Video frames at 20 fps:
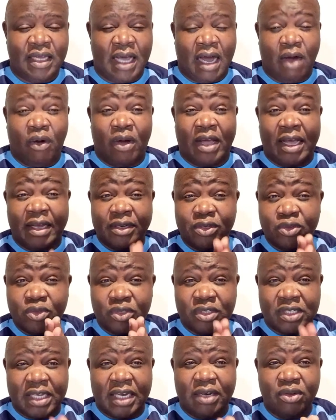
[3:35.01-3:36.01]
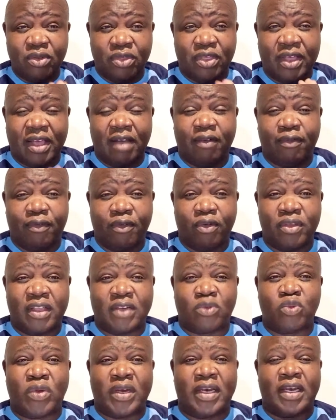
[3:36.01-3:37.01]
Now, I am to tell you, therefore,
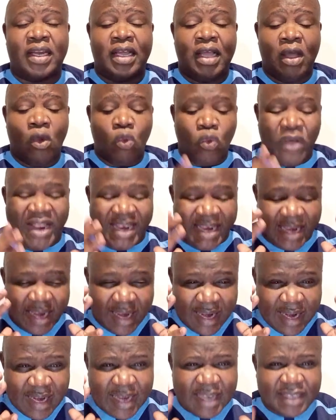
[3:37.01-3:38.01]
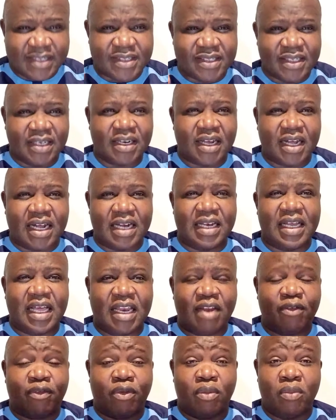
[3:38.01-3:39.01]
that when we listen
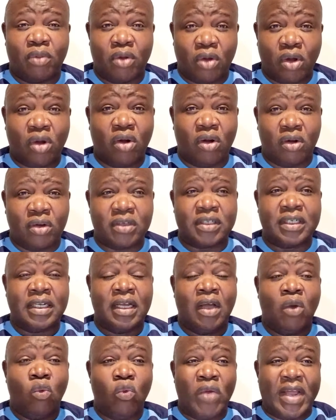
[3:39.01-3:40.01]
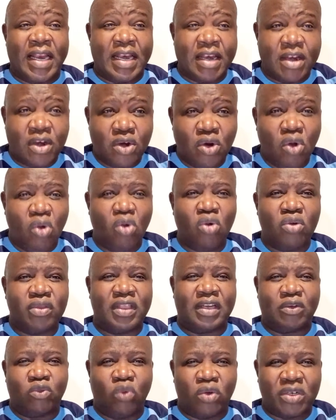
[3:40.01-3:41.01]
clearly from God, we know
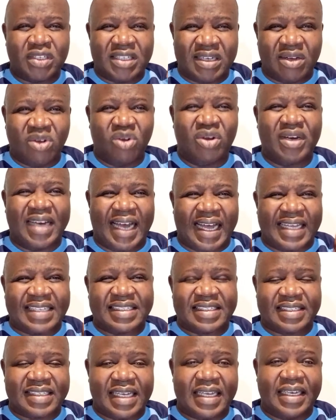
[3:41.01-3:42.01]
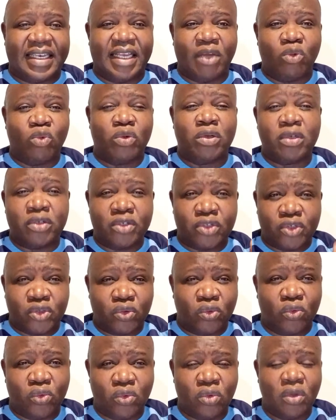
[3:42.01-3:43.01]
that what God has said He will
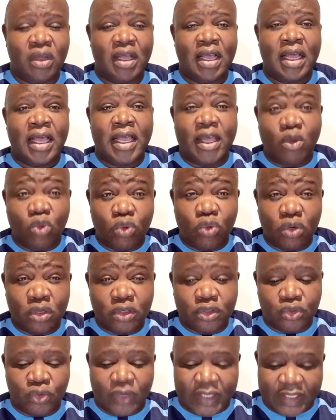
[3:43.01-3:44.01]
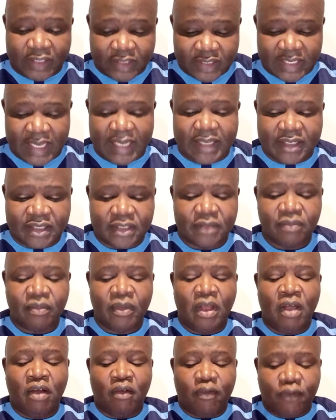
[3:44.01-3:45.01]
do, He will do. He says,
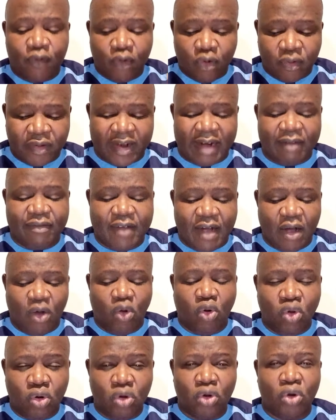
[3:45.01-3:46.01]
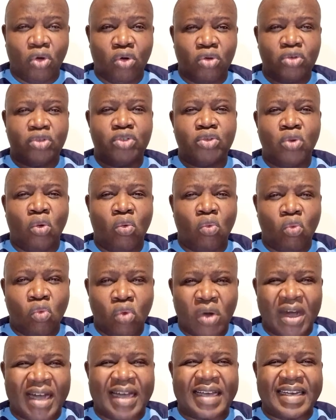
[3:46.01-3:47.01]
"Forever, O Lord, your
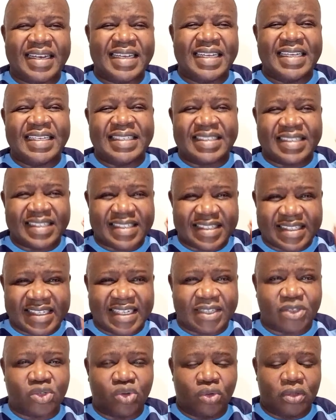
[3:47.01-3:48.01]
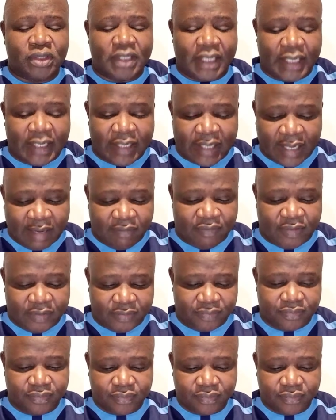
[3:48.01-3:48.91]
word is settled in heaven.